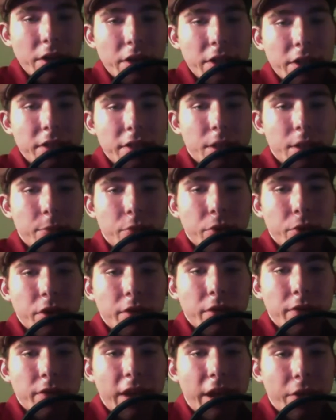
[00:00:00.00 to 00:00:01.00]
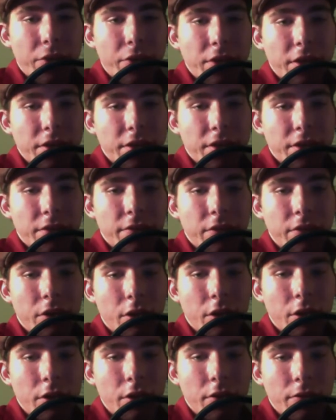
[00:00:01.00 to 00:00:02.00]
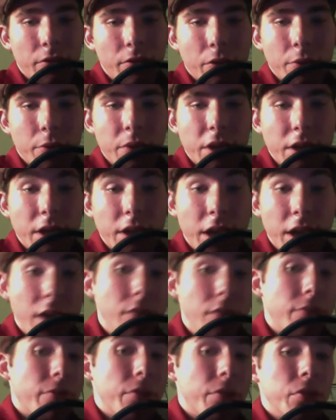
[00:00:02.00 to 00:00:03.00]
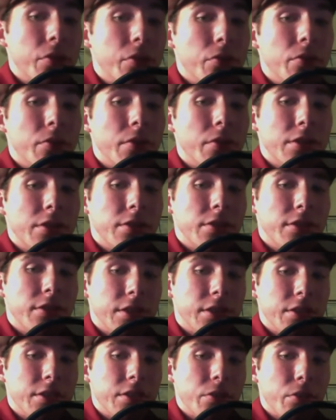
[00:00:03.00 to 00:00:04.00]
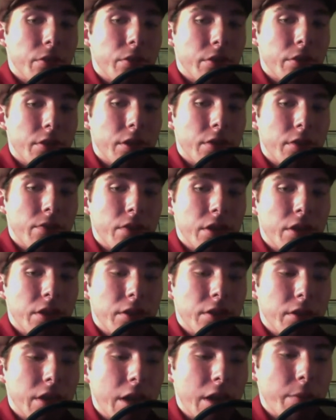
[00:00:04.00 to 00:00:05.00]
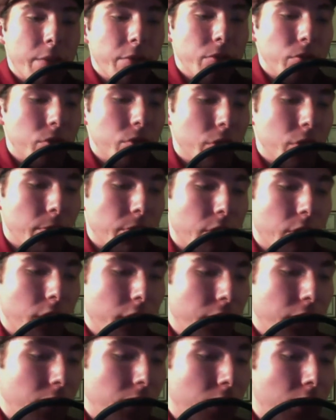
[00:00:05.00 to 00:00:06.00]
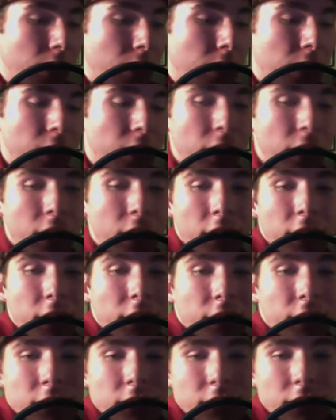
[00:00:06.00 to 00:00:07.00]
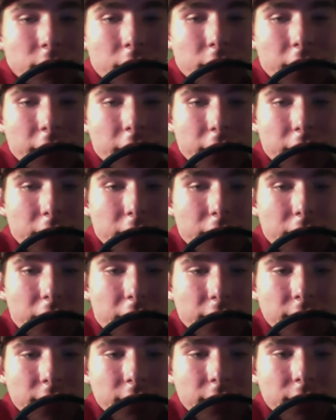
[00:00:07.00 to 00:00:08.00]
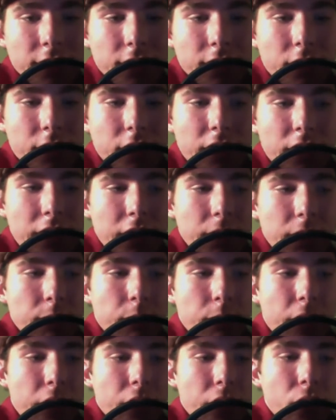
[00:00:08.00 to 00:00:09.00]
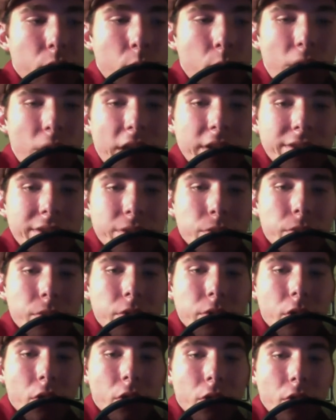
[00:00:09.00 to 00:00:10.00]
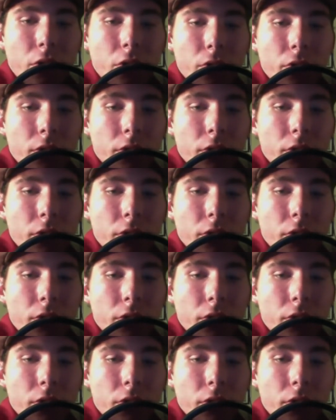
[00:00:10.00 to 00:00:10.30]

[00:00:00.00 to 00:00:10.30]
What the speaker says: summary of how things have gone for me and for you, since you were conveniently able to jump on. I think that's the better way to go